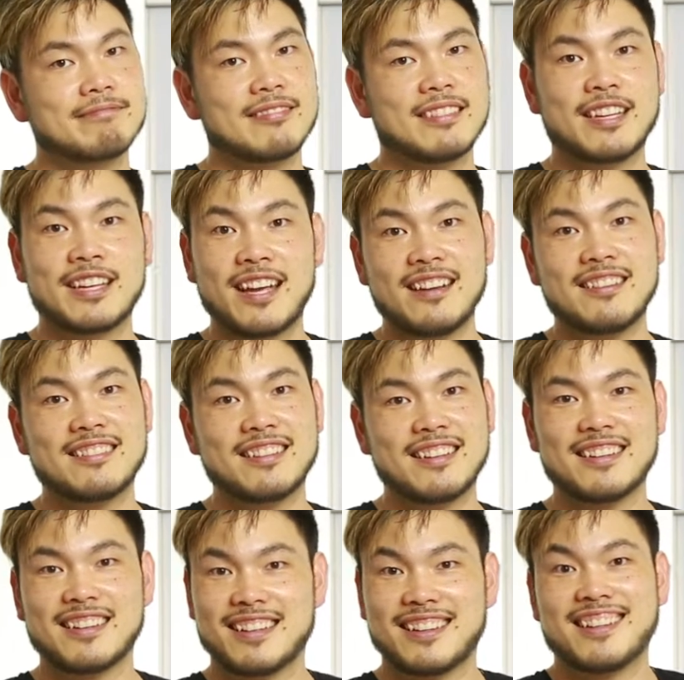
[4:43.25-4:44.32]
You guessed it,
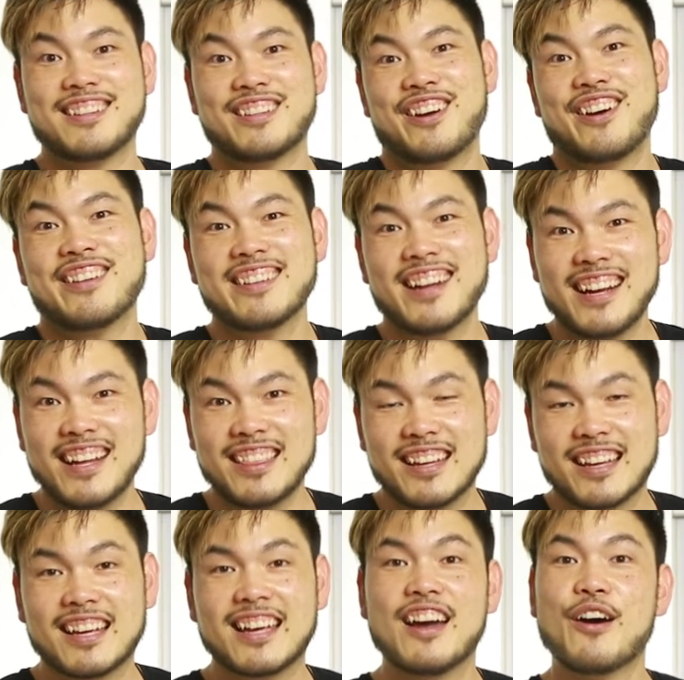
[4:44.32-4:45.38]
it doesn't cost
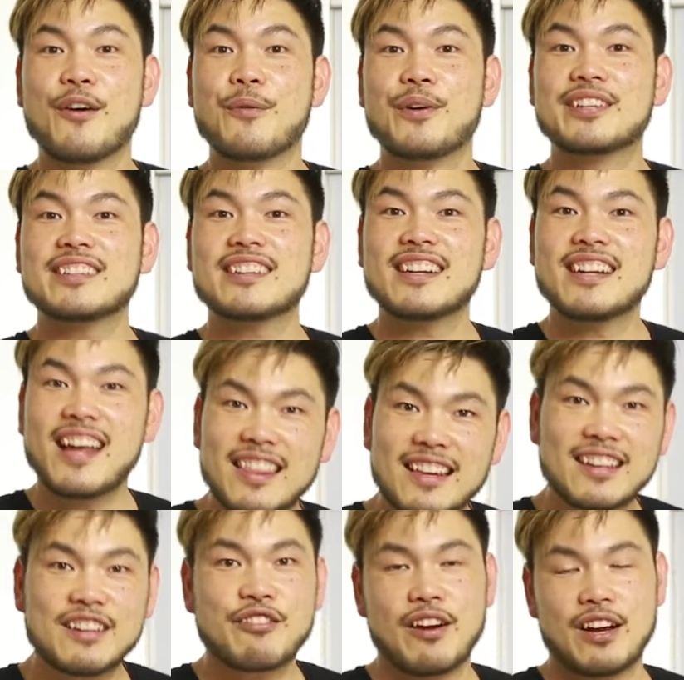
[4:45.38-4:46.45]
anything, which is another
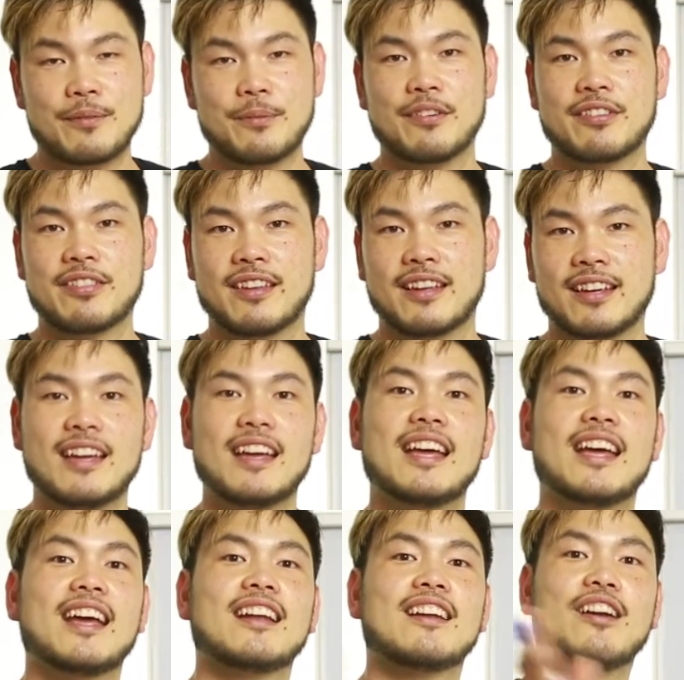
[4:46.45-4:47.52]
incredible thing.
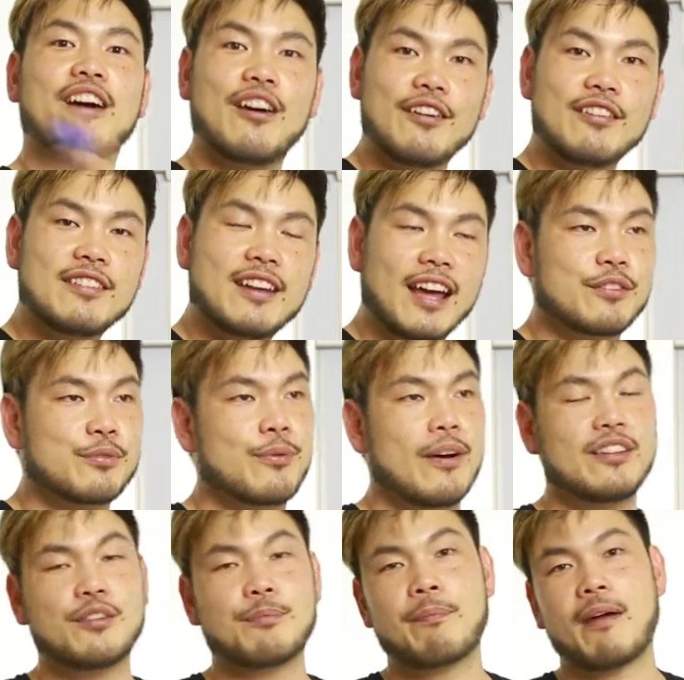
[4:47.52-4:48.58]
In the old days, we had
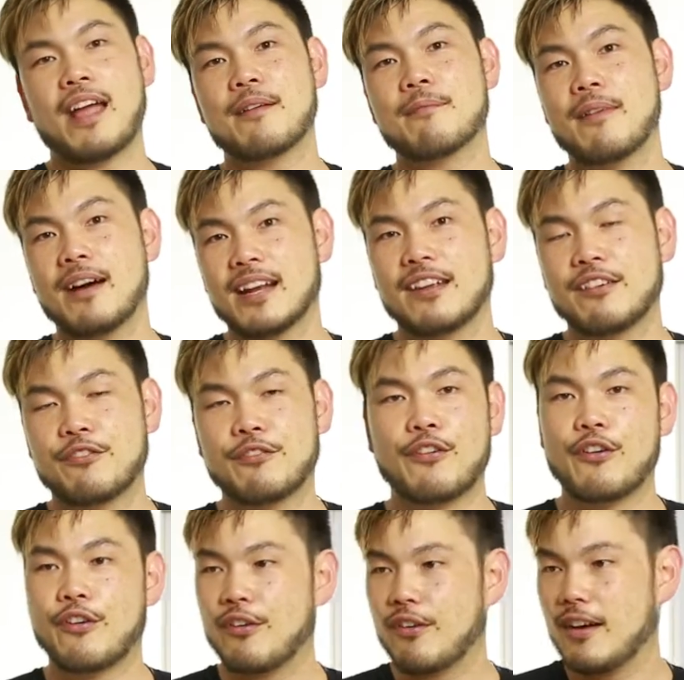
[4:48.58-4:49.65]
to pay money
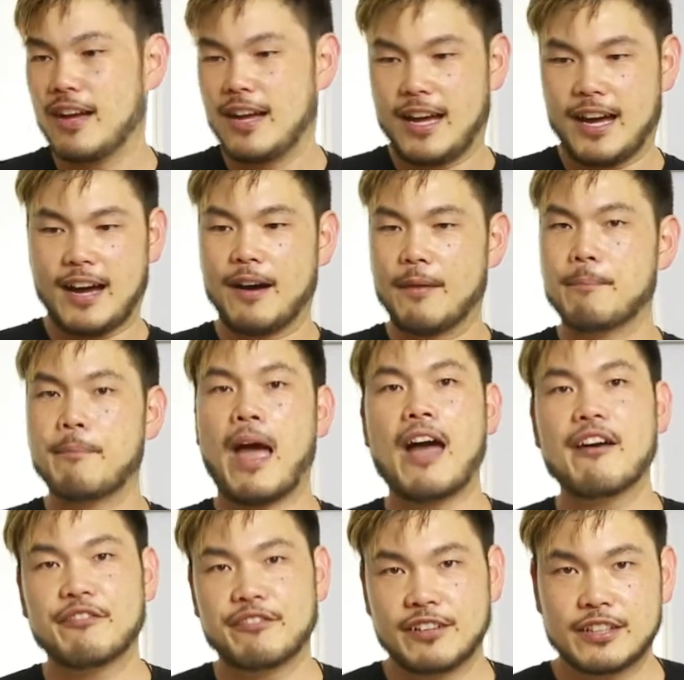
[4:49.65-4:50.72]
for
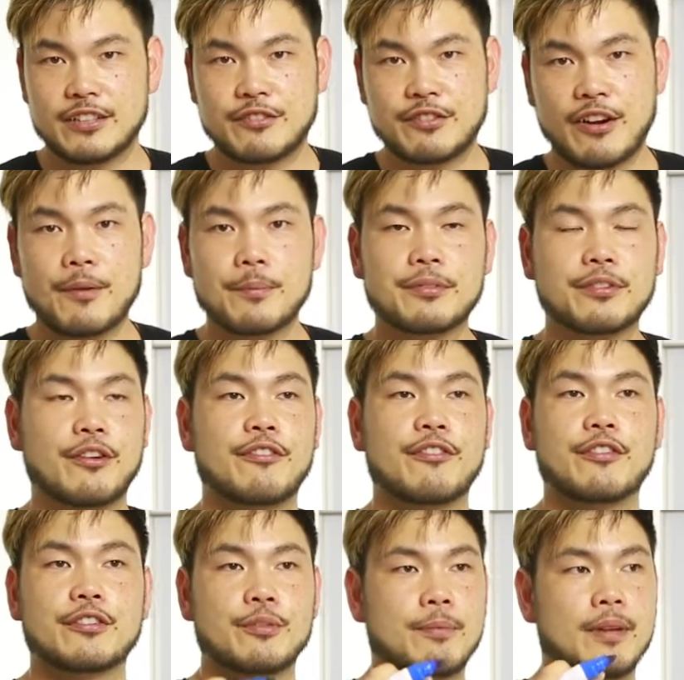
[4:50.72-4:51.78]
pamphlet drops or
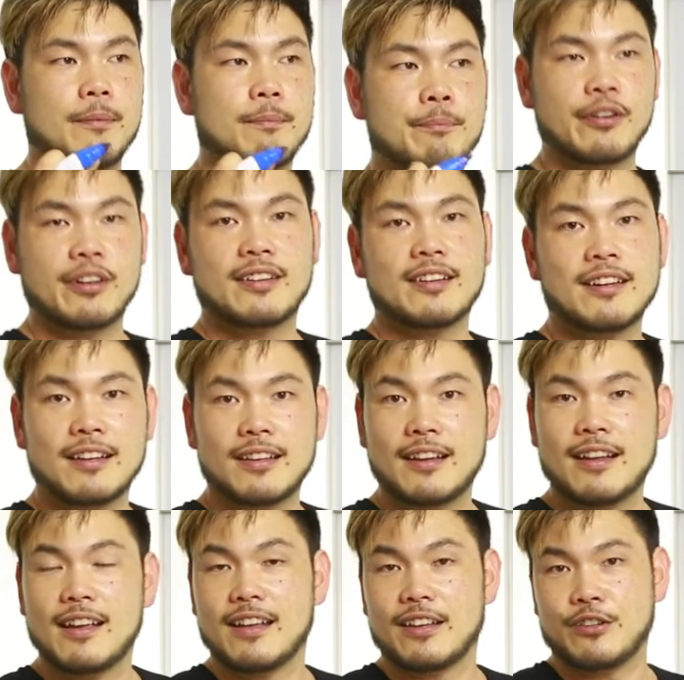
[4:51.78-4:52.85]
to be printed in
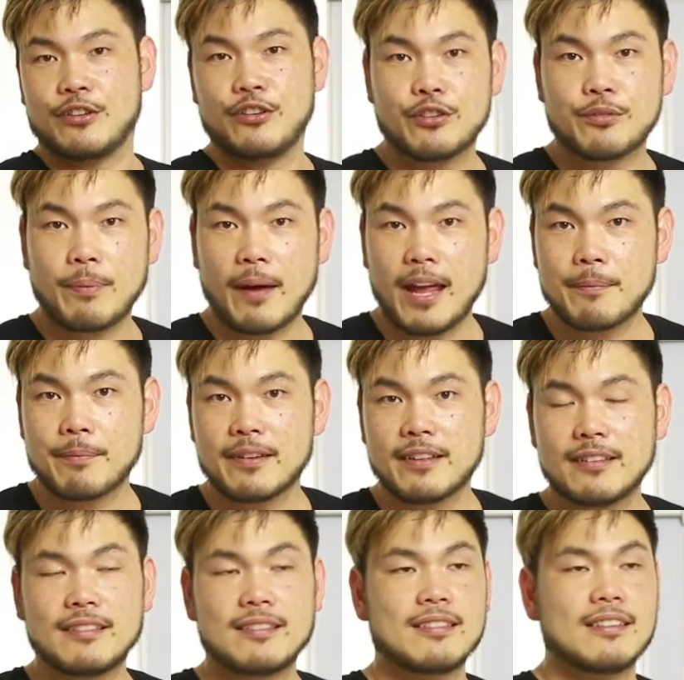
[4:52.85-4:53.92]

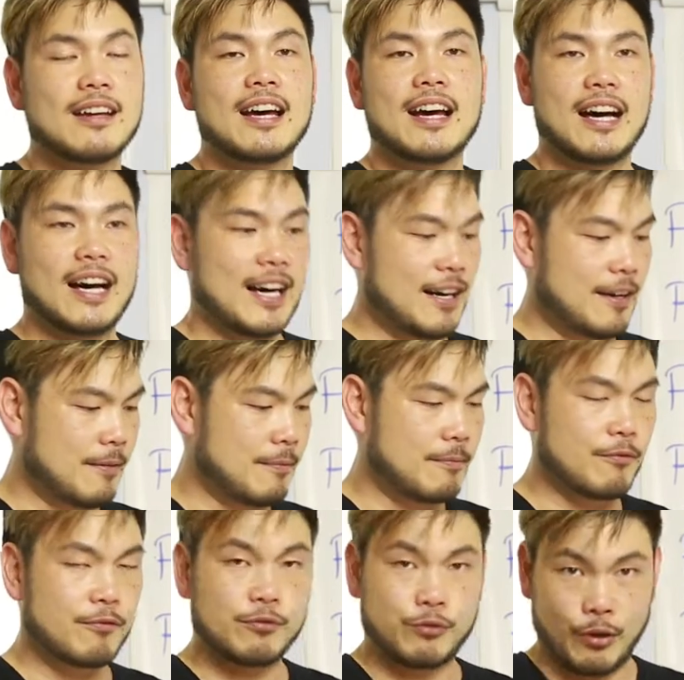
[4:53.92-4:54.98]
newspapers
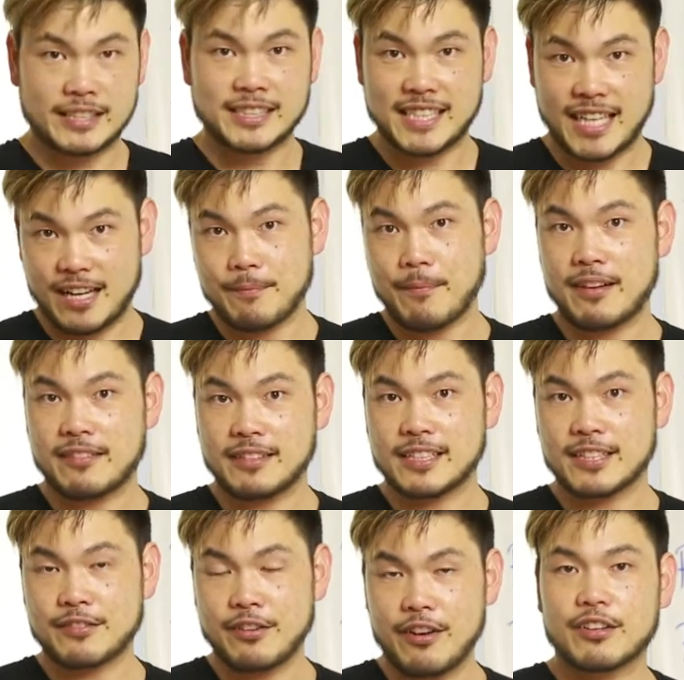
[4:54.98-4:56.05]
to actually get a message
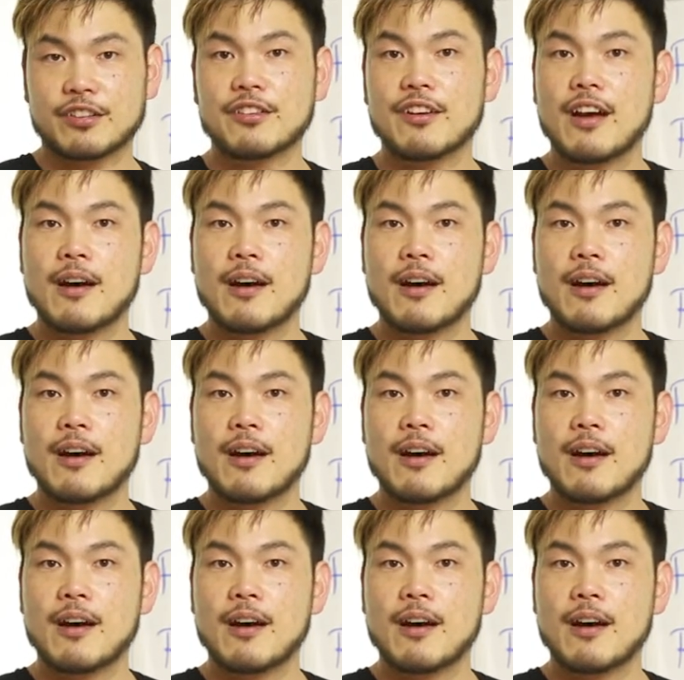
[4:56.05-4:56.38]
across.